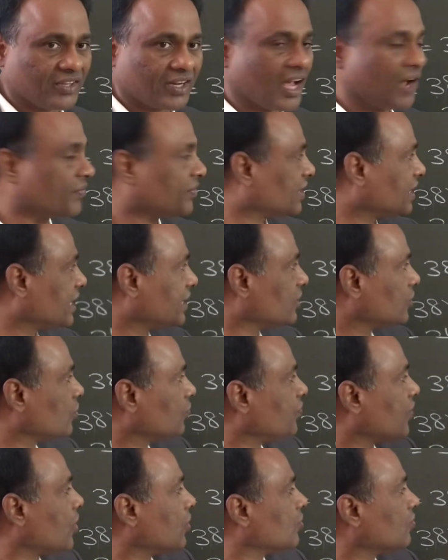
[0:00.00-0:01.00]
After that you
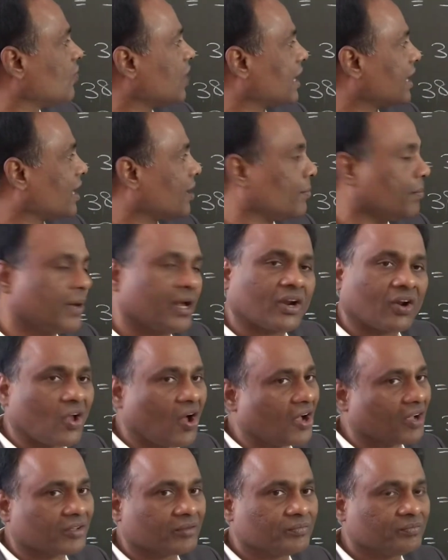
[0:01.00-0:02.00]
found one number
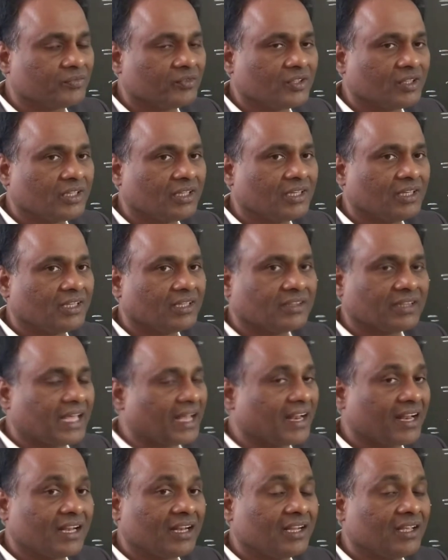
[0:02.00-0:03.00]
wrong.
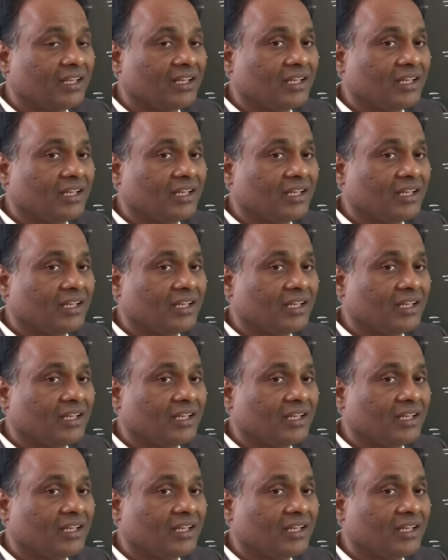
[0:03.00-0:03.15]
Then